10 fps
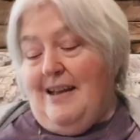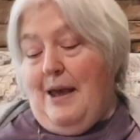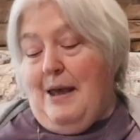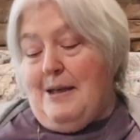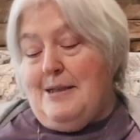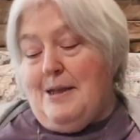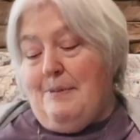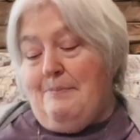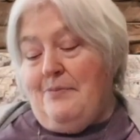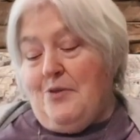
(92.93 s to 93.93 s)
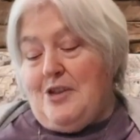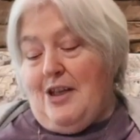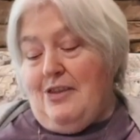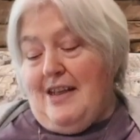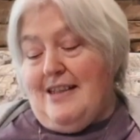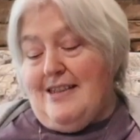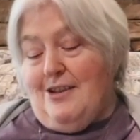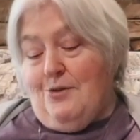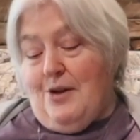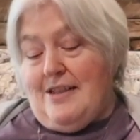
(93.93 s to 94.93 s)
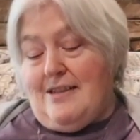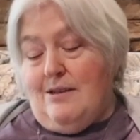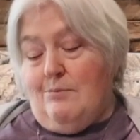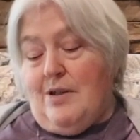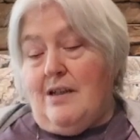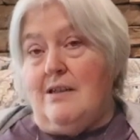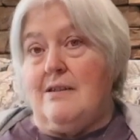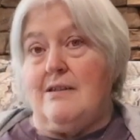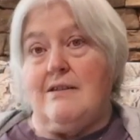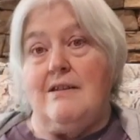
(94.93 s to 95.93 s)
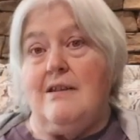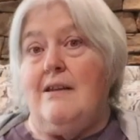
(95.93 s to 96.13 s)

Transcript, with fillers: and which I think is interesting because